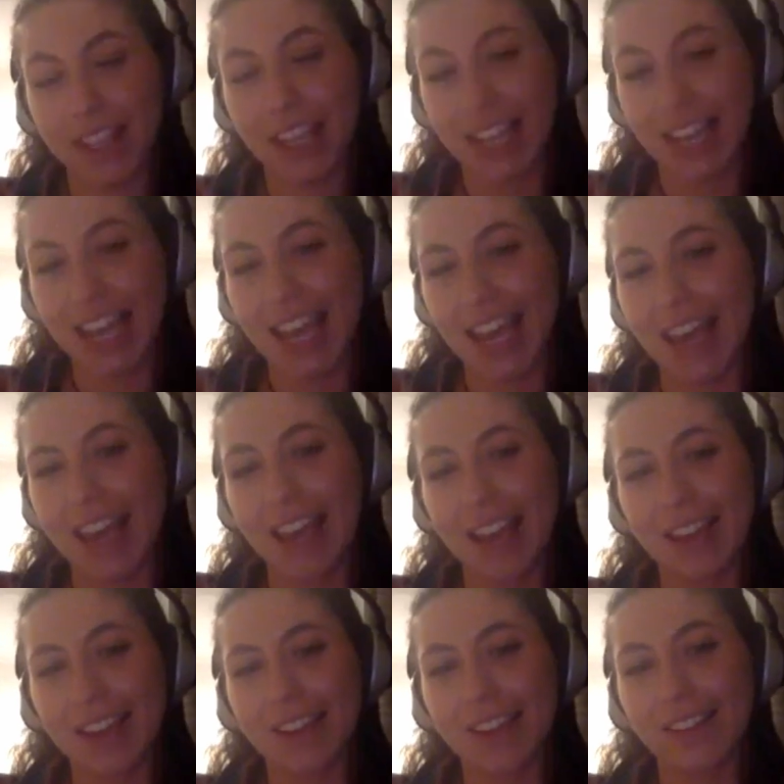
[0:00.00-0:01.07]
I can
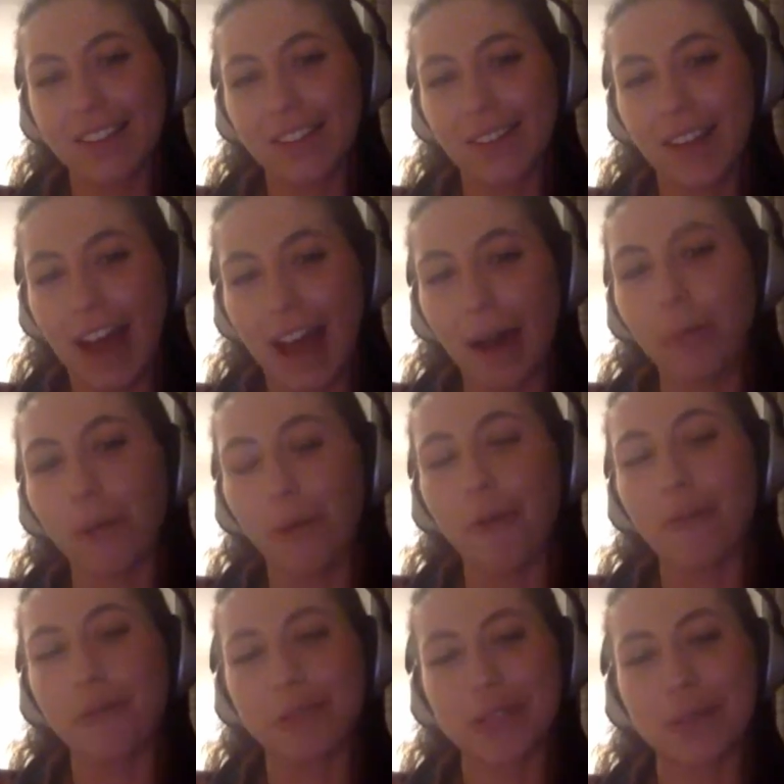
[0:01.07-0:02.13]
hear how
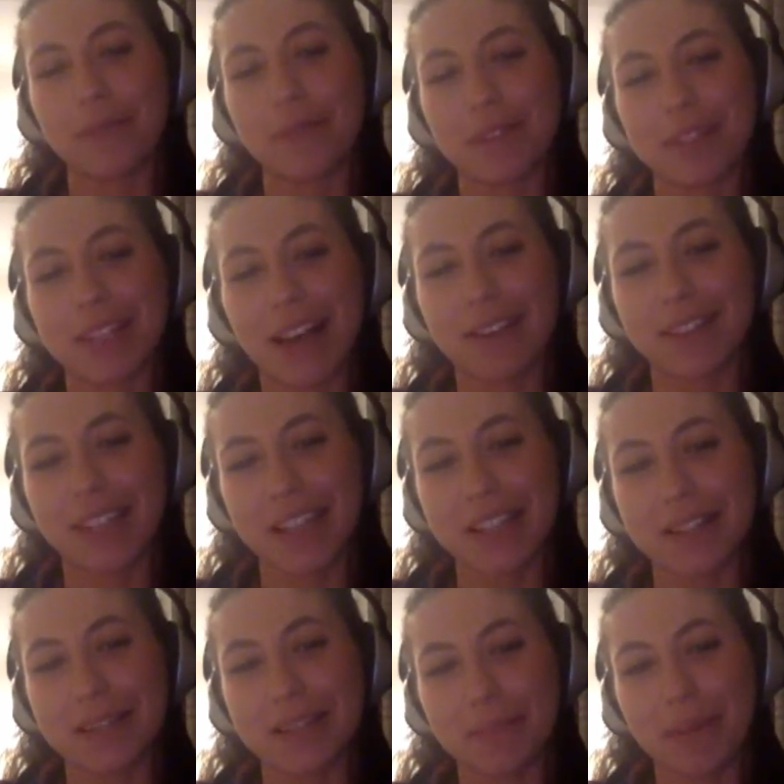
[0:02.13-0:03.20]
awful some of the sound
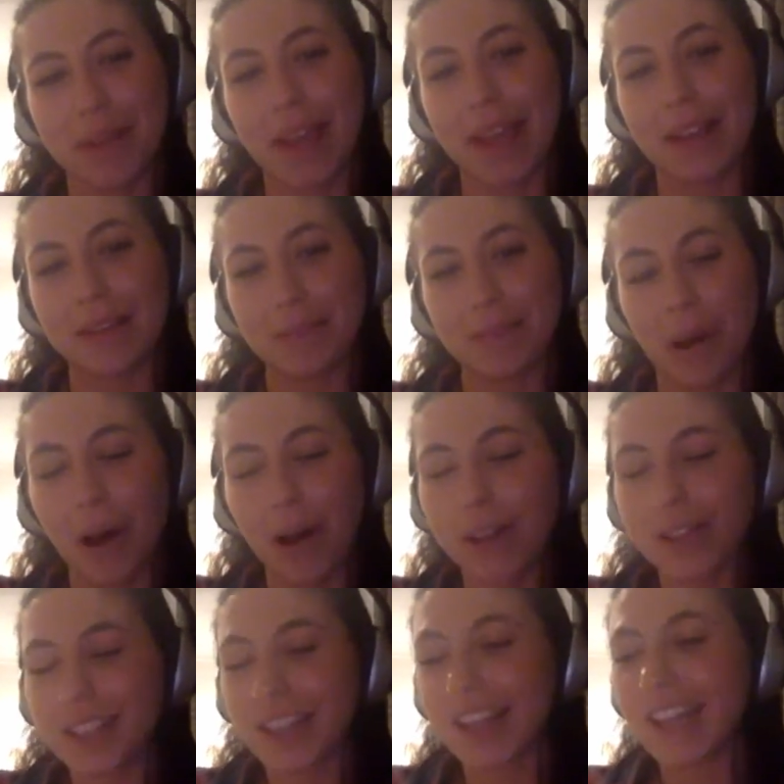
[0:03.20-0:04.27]
is in
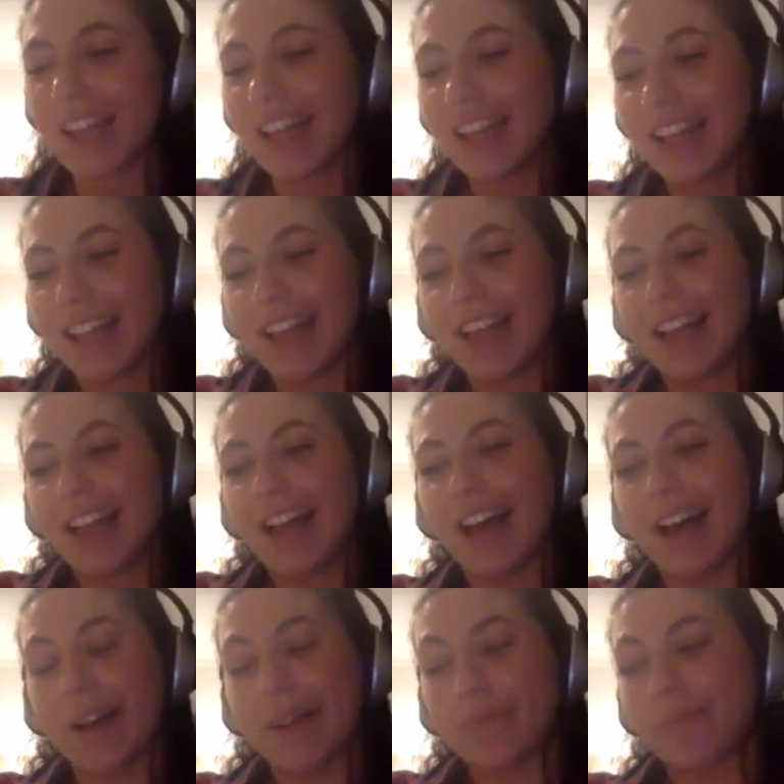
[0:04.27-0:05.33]
parts.
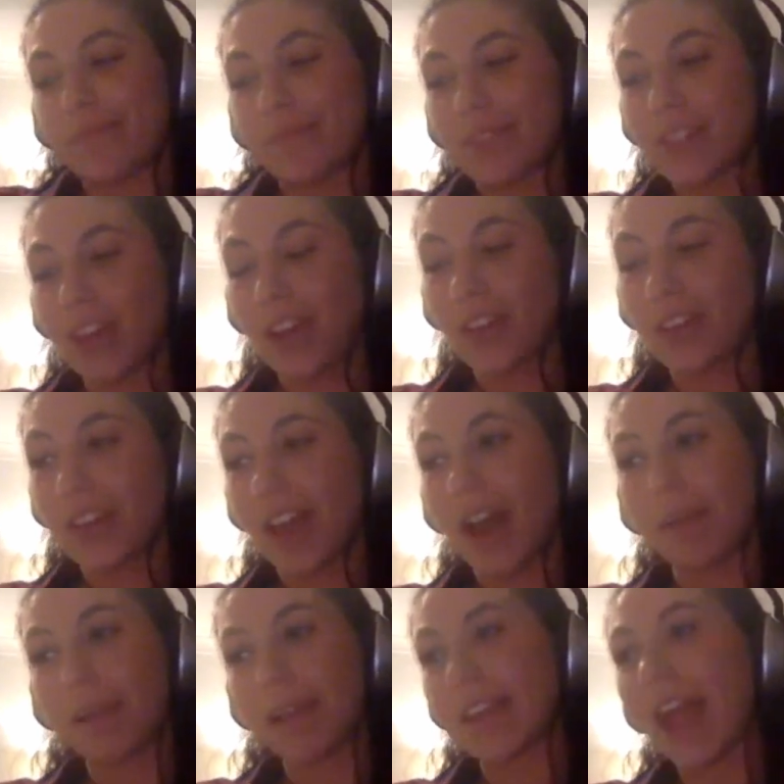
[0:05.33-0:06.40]
So
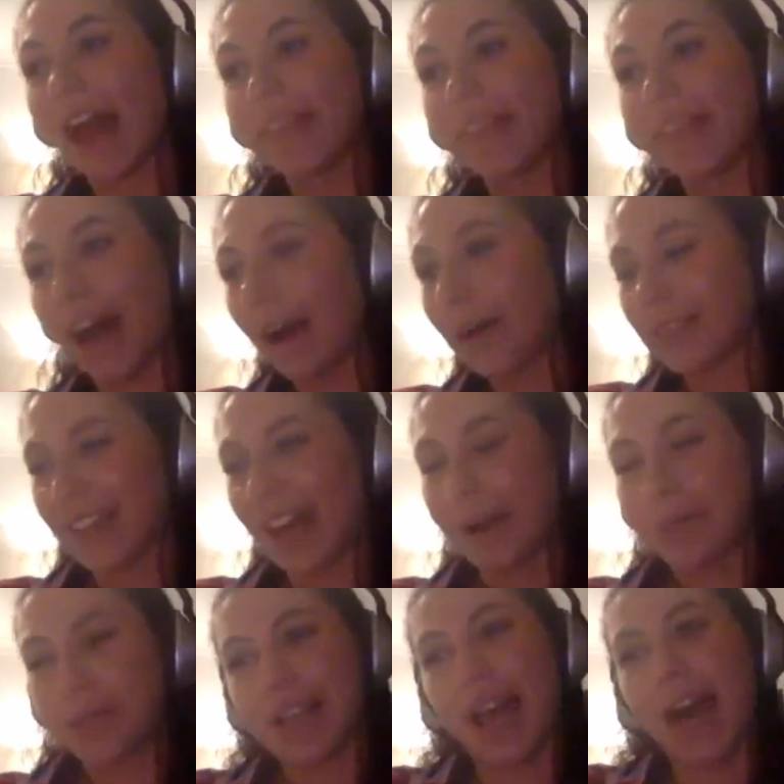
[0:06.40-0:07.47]
I mean, yeah, that
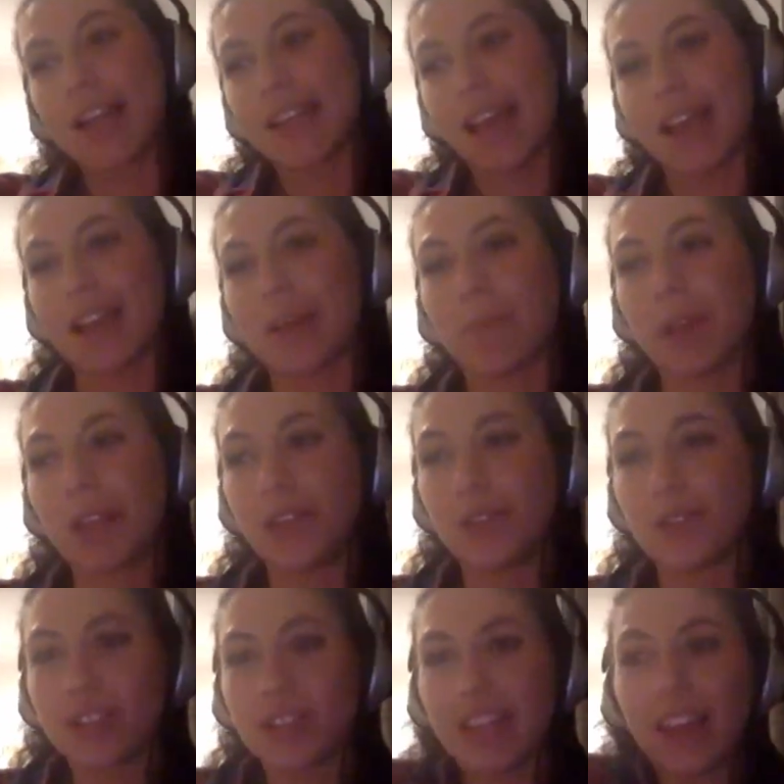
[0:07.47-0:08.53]
was a headache, but you
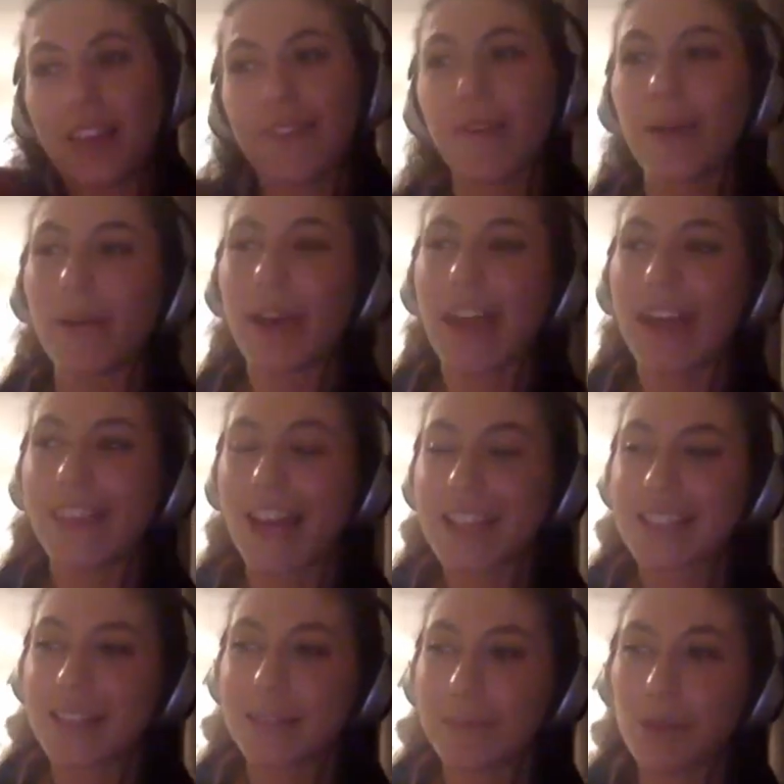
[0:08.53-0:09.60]
just get through it. And
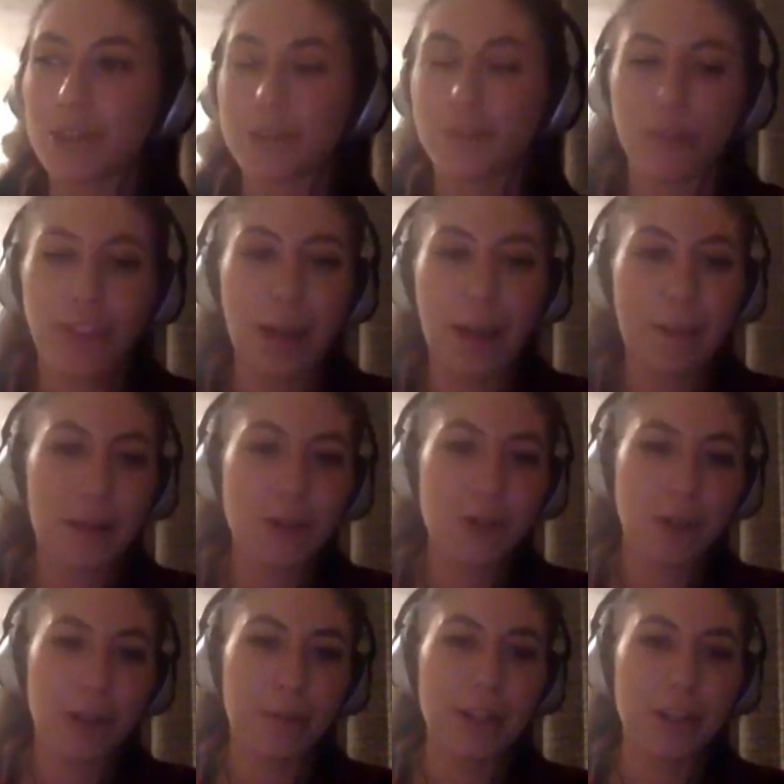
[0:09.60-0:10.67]
that's the beautiful thing about
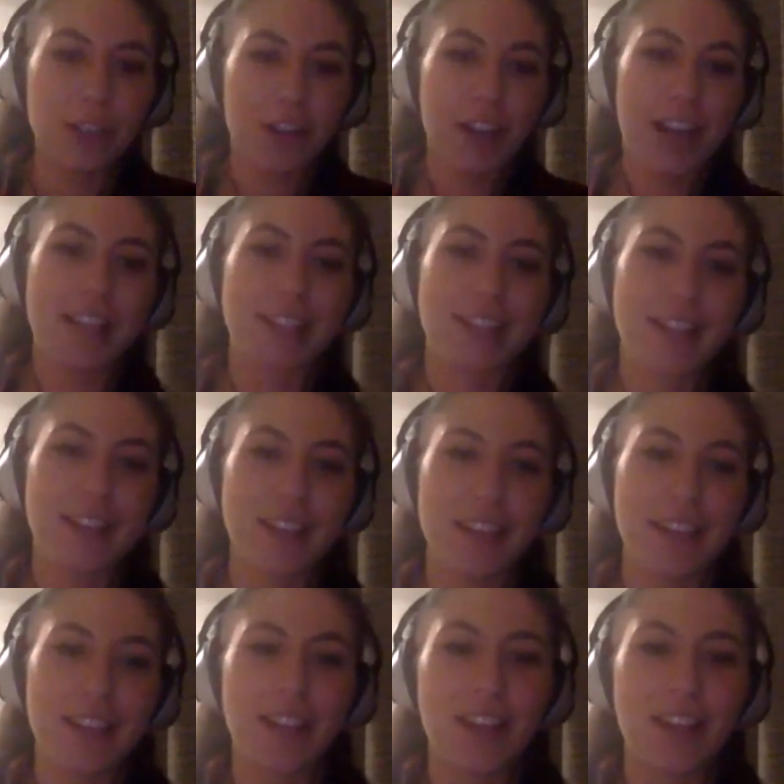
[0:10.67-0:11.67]
documentary, is that